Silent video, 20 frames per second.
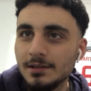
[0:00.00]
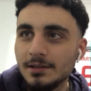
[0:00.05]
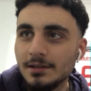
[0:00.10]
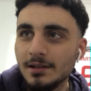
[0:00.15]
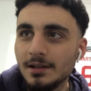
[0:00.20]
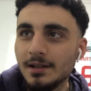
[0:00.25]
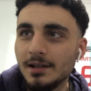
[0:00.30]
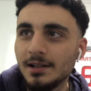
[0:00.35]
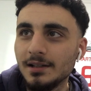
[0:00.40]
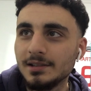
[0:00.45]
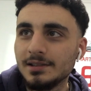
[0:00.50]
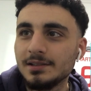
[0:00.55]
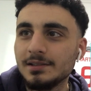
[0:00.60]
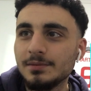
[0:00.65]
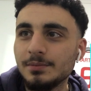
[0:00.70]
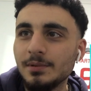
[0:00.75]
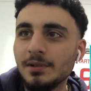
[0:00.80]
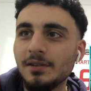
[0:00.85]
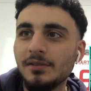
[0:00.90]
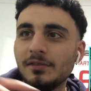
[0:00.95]
Nice.
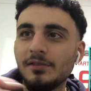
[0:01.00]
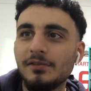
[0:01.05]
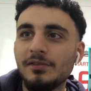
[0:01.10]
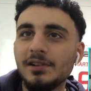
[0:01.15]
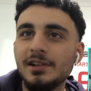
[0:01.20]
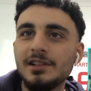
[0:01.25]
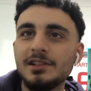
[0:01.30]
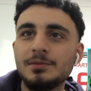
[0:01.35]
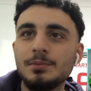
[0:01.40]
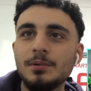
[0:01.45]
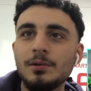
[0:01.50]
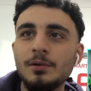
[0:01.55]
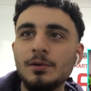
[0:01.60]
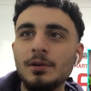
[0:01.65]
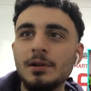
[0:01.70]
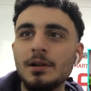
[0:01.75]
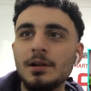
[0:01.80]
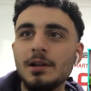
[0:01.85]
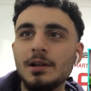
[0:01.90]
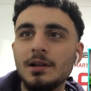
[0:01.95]
Beautiful finish, bro.
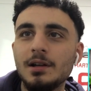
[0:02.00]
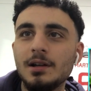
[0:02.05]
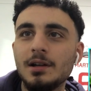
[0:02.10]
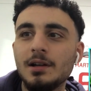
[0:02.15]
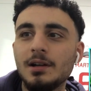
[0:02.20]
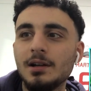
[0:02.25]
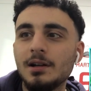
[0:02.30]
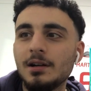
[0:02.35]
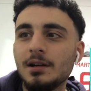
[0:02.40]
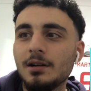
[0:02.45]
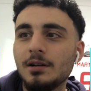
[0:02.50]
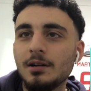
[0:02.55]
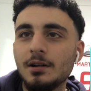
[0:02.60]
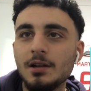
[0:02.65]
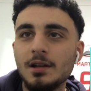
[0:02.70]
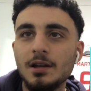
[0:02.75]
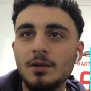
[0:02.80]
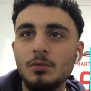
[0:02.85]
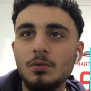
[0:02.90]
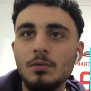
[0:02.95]

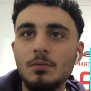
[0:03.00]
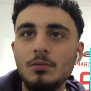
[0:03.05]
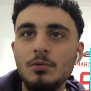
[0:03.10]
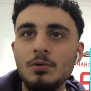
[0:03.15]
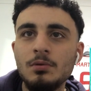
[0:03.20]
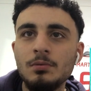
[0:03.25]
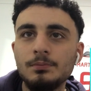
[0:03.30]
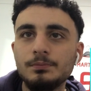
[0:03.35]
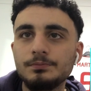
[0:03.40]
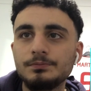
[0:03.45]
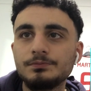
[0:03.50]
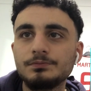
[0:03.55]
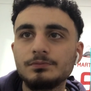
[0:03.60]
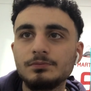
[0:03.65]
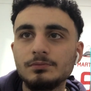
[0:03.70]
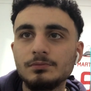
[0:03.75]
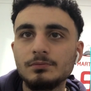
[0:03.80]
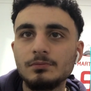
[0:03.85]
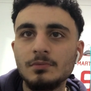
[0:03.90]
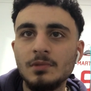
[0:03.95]
Okay, one more.
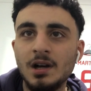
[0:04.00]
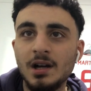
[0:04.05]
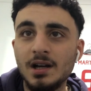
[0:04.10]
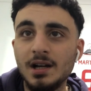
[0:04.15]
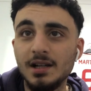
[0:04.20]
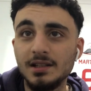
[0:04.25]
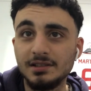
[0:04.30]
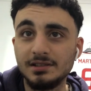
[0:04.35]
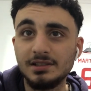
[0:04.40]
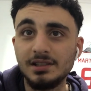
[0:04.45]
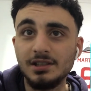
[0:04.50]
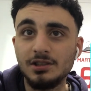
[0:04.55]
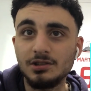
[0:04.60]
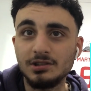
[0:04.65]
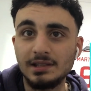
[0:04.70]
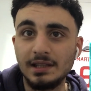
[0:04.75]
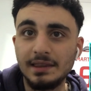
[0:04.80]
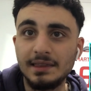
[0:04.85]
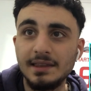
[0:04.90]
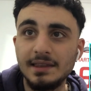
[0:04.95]
I can't see because
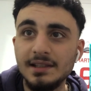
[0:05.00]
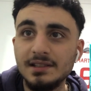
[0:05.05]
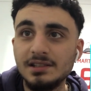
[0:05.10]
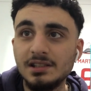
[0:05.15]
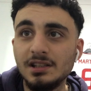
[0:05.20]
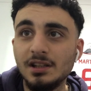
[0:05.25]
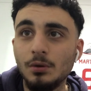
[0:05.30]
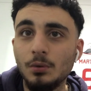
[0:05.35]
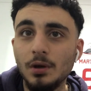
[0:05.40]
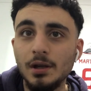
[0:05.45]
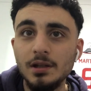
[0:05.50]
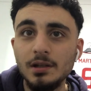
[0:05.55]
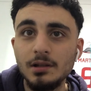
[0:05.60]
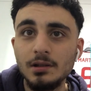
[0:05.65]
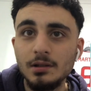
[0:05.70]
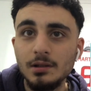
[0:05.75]
the thing's in the way.